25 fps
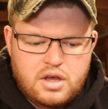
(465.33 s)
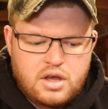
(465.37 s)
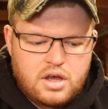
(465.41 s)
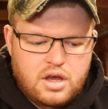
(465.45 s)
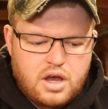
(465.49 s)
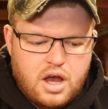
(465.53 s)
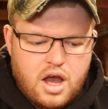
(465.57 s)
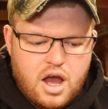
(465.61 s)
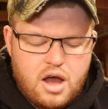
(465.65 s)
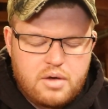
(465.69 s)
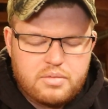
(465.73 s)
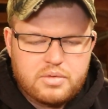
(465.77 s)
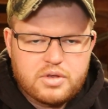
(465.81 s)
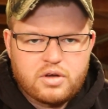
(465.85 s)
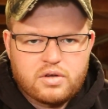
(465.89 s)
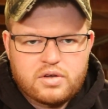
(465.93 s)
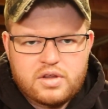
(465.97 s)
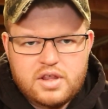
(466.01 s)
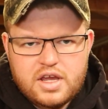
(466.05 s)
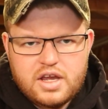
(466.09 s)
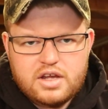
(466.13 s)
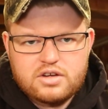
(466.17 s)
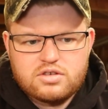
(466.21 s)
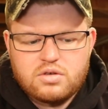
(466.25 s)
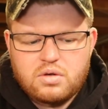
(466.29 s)
The only
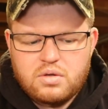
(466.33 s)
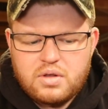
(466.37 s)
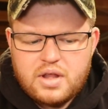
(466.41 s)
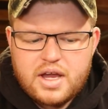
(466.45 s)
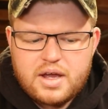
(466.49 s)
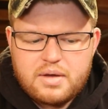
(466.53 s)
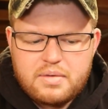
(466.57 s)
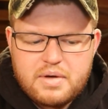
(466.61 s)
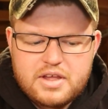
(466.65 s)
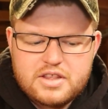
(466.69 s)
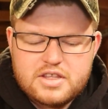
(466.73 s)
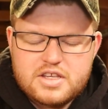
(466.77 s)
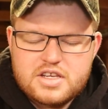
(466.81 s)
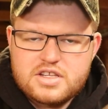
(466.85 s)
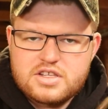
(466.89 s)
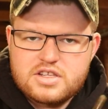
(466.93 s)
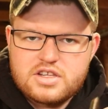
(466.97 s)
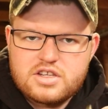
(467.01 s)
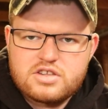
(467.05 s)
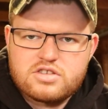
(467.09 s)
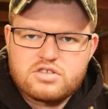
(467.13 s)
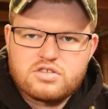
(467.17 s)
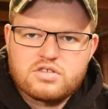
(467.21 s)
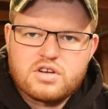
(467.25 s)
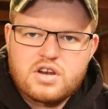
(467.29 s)
thing I don't like about
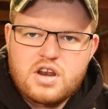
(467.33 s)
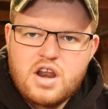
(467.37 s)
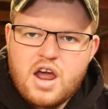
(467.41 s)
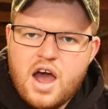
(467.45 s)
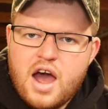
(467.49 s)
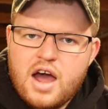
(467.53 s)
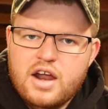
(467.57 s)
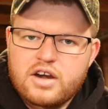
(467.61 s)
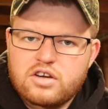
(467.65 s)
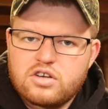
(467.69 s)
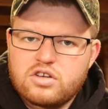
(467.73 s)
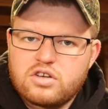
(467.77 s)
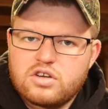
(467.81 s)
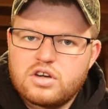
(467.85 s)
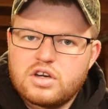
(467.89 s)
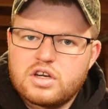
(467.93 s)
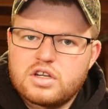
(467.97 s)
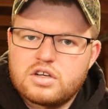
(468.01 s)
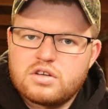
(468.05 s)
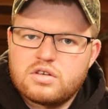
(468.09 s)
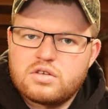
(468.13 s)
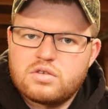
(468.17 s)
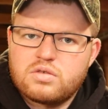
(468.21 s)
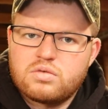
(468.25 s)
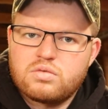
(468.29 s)
these are not
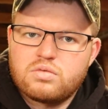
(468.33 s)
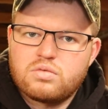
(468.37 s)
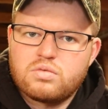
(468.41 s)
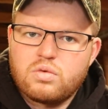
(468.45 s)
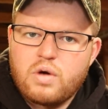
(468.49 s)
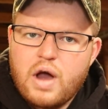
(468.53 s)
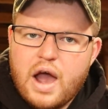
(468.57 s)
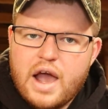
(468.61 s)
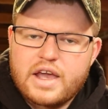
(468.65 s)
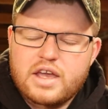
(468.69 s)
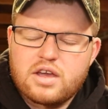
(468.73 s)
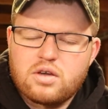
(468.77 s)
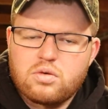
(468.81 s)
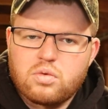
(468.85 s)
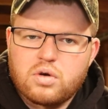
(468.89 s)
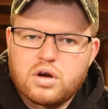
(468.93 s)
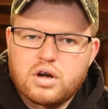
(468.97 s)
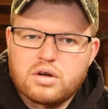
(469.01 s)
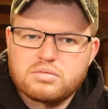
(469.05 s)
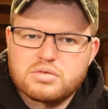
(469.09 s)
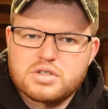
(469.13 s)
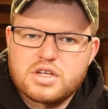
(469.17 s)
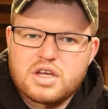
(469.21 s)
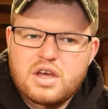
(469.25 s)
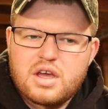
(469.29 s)
good whacking
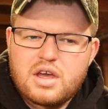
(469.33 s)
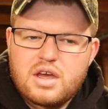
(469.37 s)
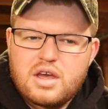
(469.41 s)
worms.